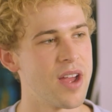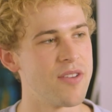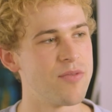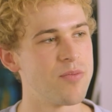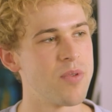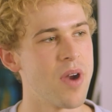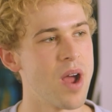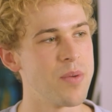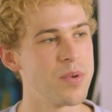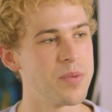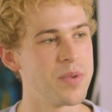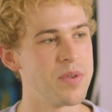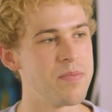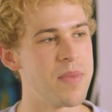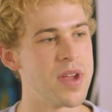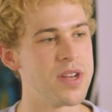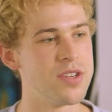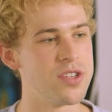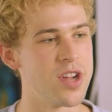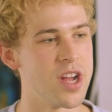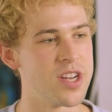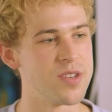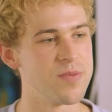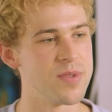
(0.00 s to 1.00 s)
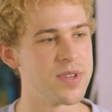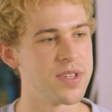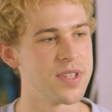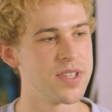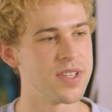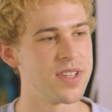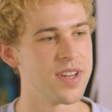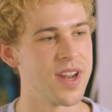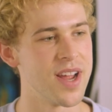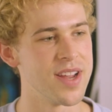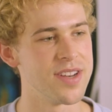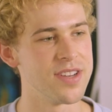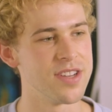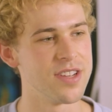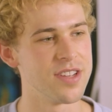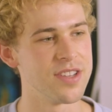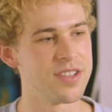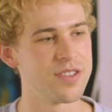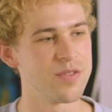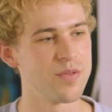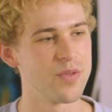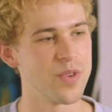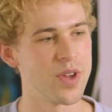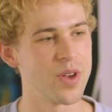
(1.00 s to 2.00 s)
have probably made judgments and
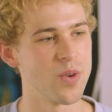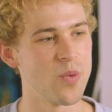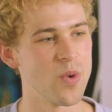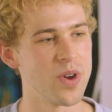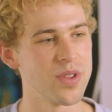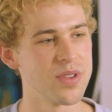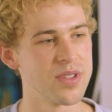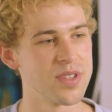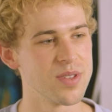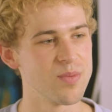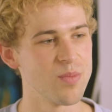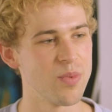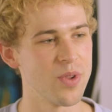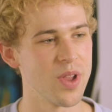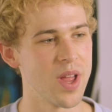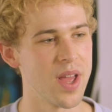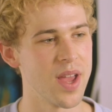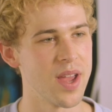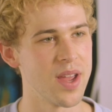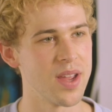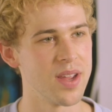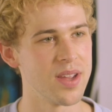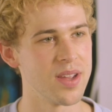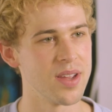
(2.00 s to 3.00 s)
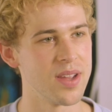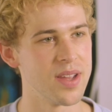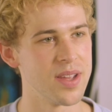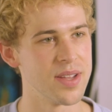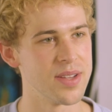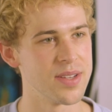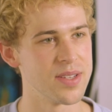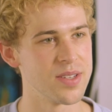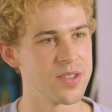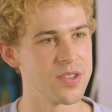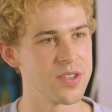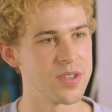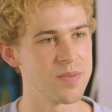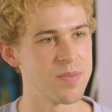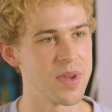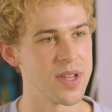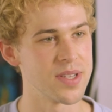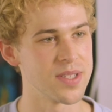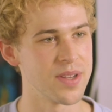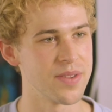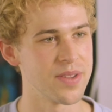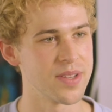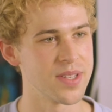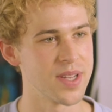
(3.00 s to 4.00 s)
ideas of like what this play is just
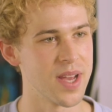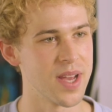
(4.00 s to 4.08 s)
based on the